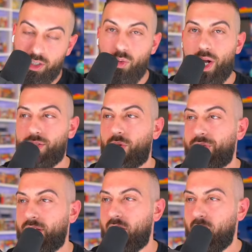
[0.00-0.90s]
You can watch the whole
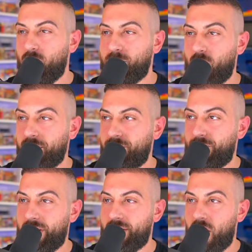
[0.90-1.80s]
thing from start to
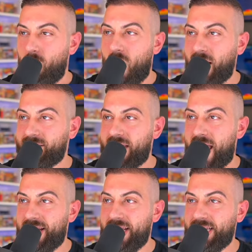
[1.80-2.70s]
finish. Rock
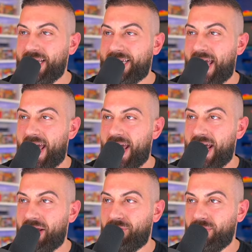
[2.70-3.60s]
Sandy in the
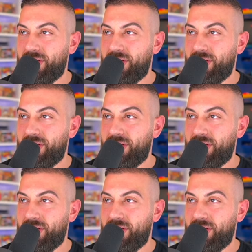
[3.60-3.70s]
cave!